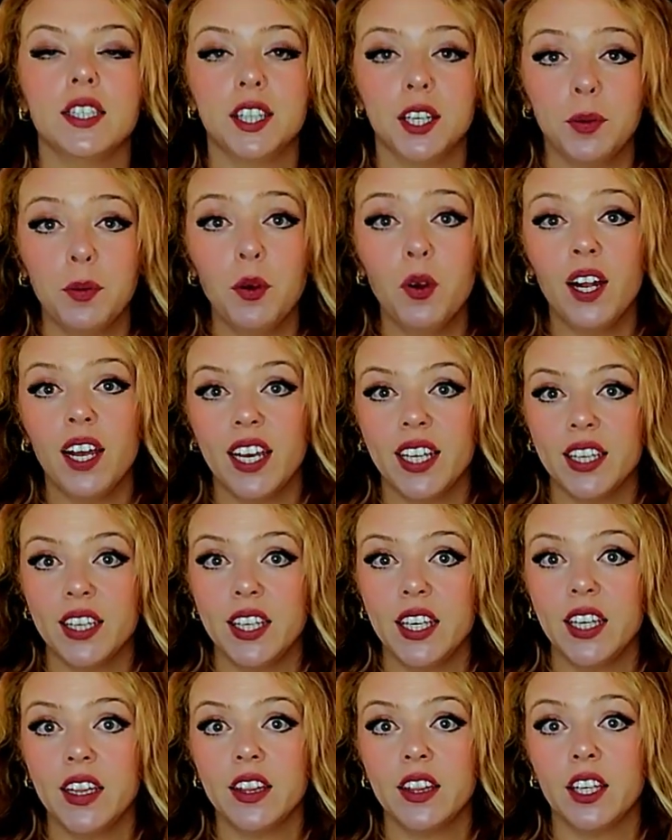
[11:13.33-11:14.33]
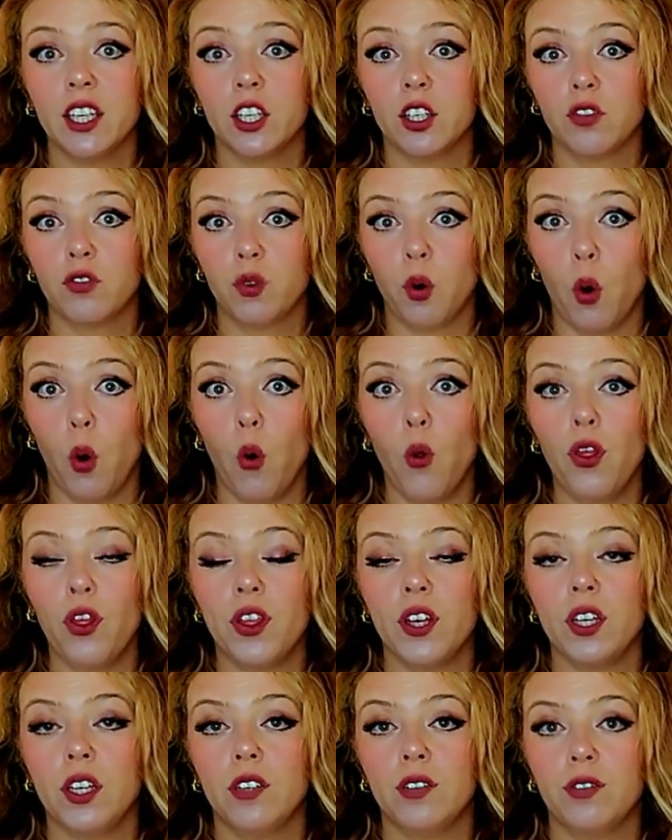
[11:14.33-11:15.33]
Stimulating the growth
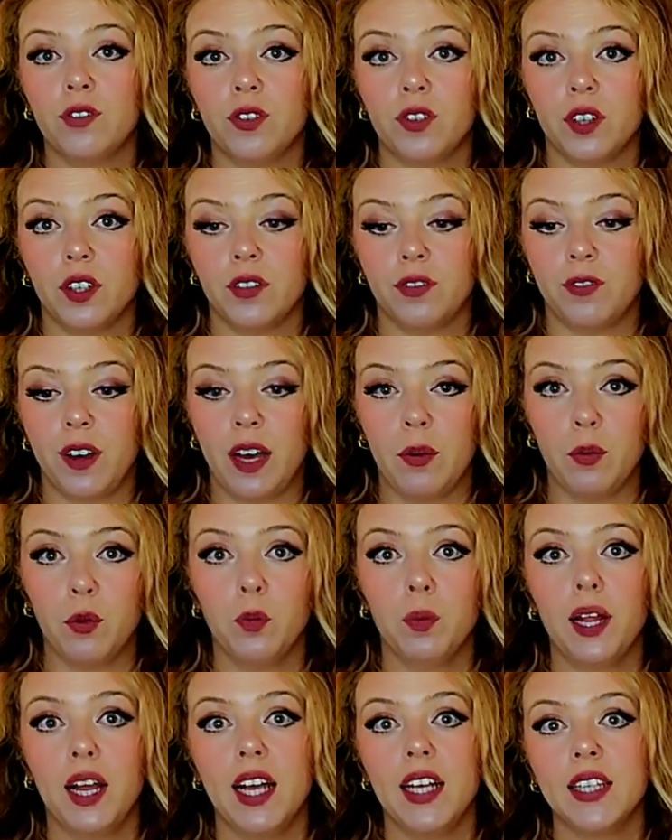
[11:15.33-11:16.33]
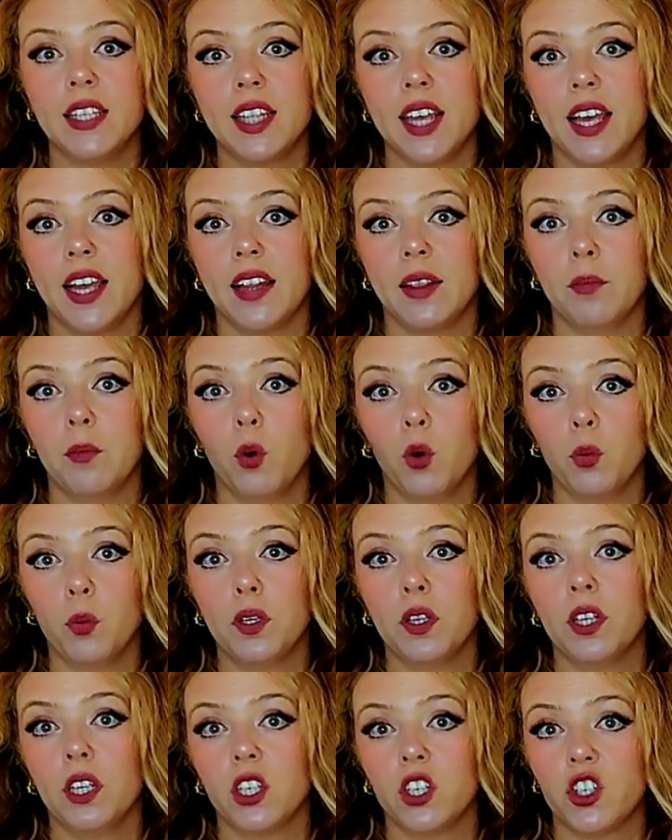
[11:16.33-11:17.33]
of the fibroblast and more
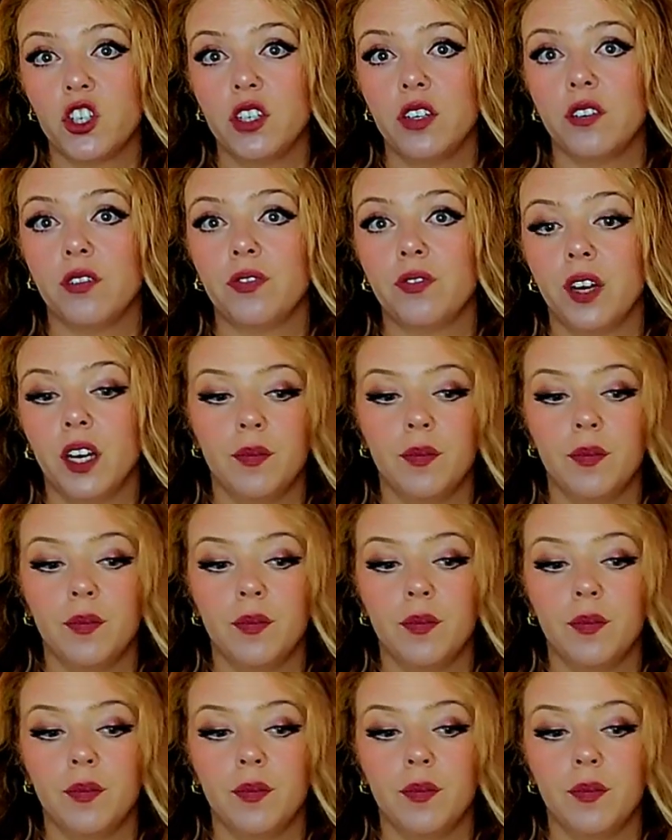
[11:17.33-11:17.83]
production of